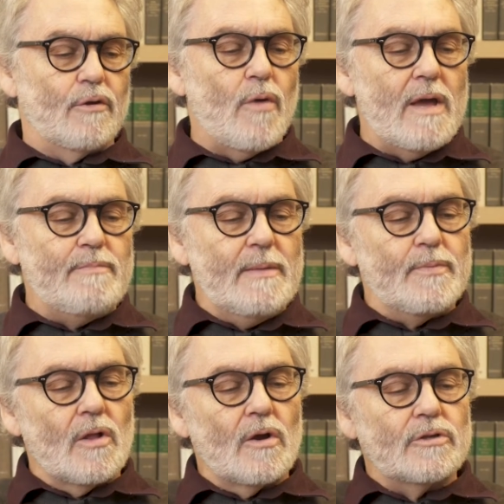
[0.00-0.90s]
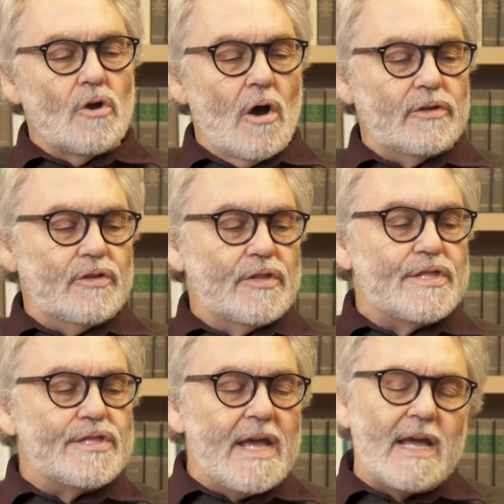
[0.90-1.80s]
the way people are taught to
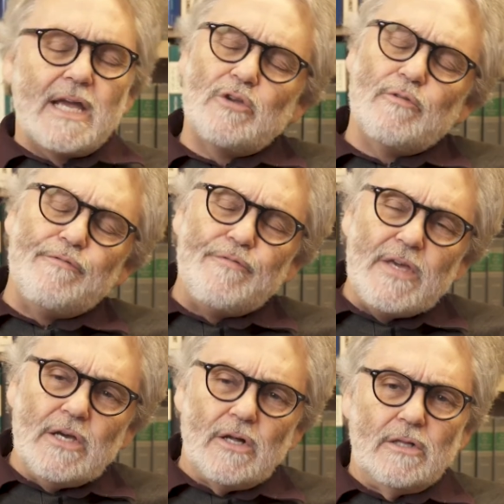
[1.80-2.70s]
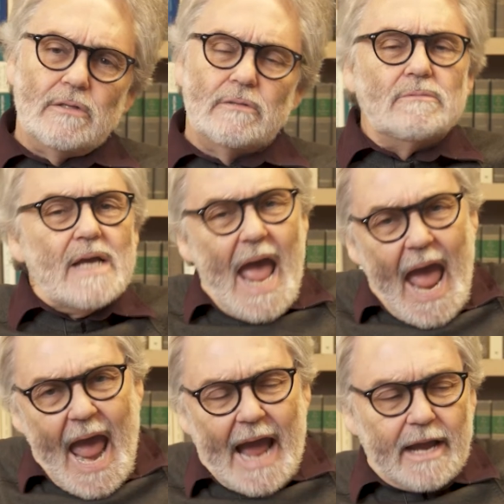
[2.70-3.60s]
think and to feel, to
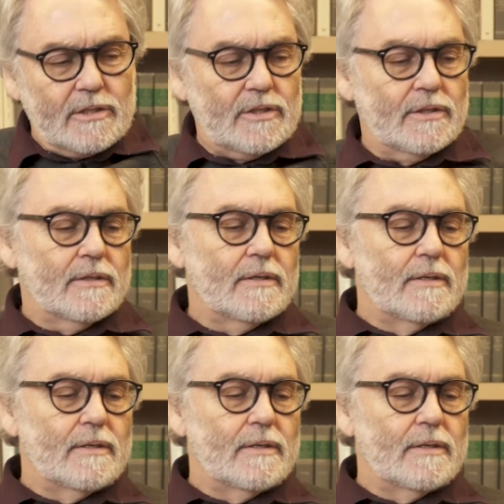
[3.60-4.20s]
act,